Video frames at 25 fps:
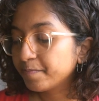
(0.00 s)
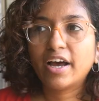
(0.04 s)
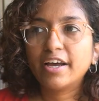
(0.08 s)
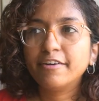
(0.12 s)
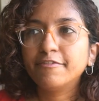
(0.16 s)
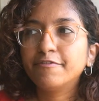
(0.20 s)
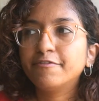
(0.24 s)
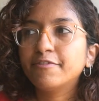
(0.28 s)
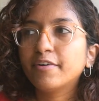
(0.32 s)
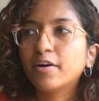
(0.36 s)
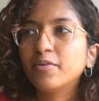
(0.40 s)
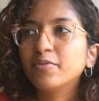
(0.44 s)

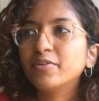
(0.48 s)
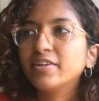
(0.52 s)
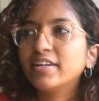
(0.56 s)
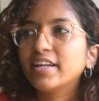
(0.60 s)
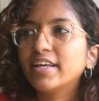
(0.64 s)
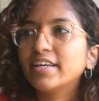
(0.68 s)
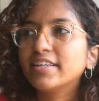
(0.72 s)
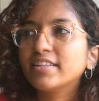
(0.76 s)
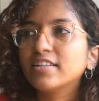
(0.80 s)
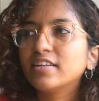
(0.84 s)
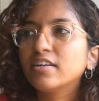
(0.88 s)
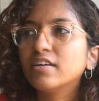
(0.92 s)
I found
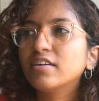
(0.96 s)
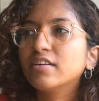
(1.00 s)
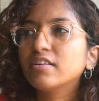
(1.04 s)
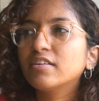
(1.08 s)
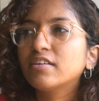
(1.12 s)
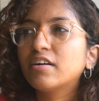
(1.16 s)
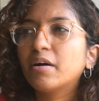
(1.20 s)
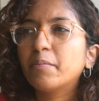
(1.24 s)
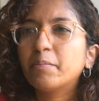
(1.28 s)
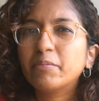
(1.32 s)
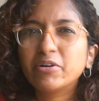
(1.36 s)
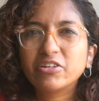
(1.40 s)
like the
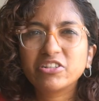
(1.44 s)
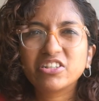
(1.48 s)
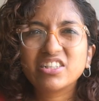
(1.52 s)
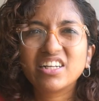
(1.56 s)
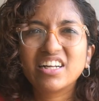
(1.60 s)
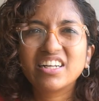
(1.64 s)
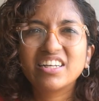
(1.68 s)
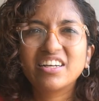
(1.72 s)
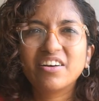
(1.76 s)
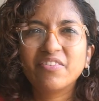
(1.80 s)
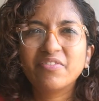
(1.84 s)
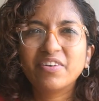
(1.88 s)

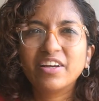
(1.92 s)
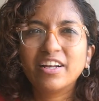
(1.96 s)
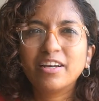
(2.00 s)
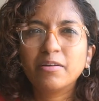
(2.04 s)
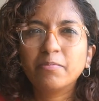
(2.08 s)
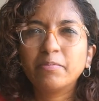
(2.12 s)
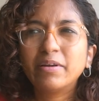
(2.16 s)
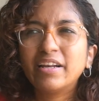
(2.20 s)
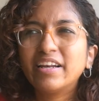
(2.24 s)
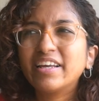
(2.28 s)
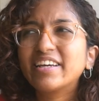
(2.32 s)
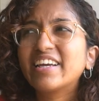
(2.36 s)
commercially
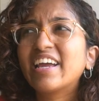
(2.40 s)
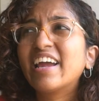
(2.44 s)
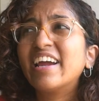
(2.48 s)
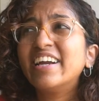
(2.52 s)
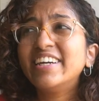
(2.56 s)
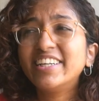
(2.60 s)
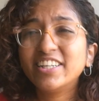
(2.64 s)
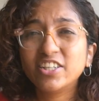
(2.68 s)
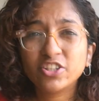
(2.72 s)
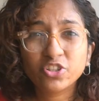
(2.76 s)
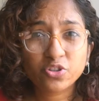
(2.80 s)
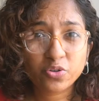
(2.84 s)
available like
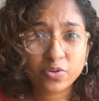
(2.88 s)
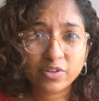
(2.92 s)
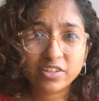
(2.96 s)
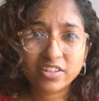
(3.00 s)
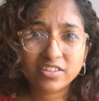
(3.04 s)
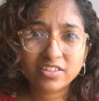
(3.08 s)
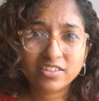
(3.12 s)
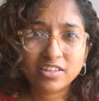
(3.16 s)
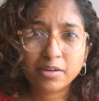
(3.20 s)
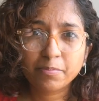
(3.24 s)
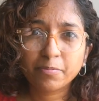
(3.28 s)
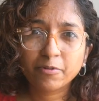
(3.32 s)
Head and
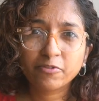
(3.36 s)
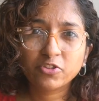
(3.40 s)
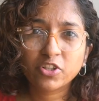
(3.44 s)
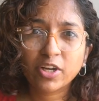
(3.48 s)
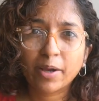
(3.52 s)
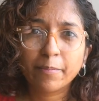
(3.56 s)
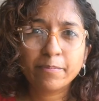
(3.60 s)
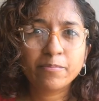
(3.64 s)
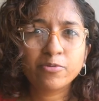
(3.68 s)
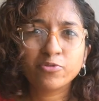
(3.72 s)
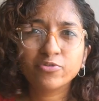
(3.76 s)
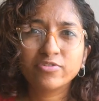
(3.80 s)
Shoulders type of
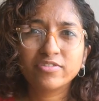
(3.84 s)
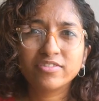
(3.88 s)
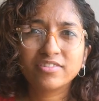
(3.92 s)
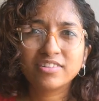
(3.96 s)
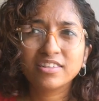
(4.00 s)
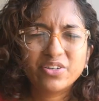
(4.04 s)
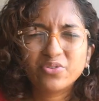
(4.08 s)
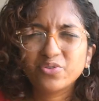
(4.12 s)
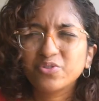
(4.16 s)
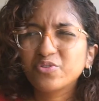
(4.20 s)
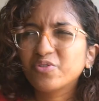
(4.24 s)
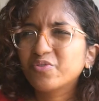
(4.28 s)

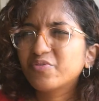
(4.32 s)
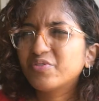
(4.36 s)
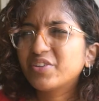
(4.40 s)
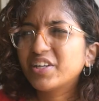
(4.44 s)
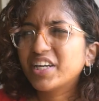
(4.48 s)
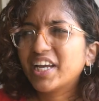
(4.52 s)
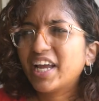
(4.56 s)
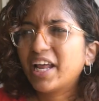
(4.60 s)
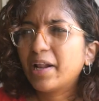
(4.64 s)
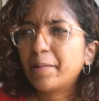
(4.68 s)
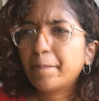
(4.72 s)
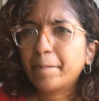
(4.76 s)
shampoos, I don't know if
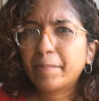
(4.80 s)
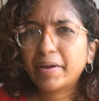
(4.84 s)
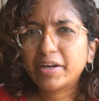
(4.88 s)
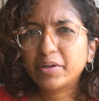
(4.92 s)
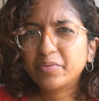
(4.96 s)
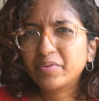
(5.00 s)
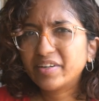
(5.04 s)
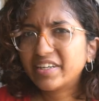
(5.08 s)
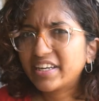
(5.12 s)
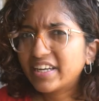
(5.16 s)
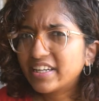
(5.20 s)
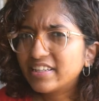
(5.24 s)
they help
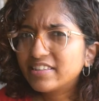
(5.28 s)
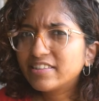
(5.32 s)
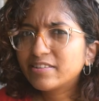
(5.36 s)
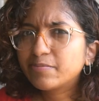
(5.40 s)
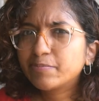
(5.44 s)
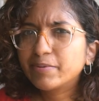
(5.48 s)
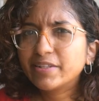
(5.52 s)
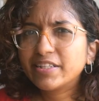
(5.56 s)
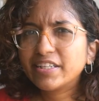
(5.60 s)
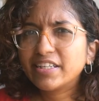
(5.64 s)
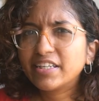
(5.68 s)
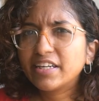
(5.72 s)
anyone else,
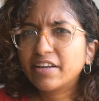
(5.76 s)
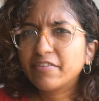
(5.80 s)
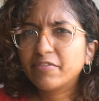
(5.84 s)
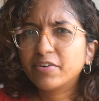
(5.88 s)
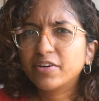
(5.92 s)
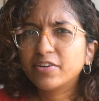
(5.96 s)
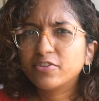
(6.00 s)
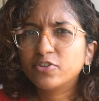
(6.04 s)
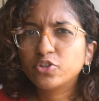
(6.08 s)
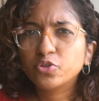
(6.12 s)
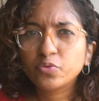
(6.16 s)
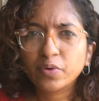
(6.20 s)
but they
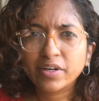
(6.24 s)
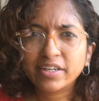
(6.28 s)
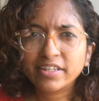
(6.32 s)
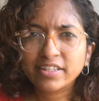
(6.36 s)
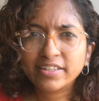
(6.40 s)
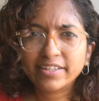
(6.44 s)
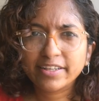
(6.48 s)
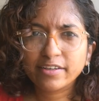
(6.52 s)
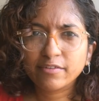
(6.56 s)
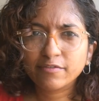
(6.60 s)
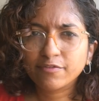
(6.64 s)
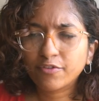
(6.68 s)
never do
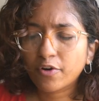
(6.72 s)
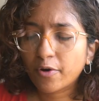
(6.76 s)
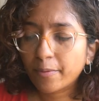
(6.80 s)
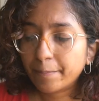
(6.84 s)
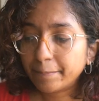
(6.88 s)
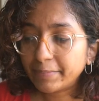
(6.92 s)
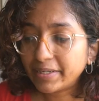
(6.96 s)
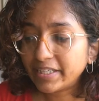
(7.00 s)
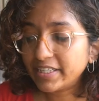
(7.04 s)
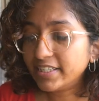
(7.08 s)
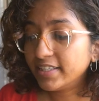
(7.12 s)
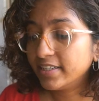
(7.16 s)
anything for
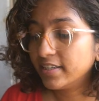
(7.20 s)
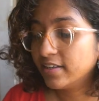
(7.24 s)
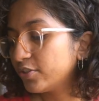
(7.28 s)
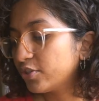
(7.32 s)
me.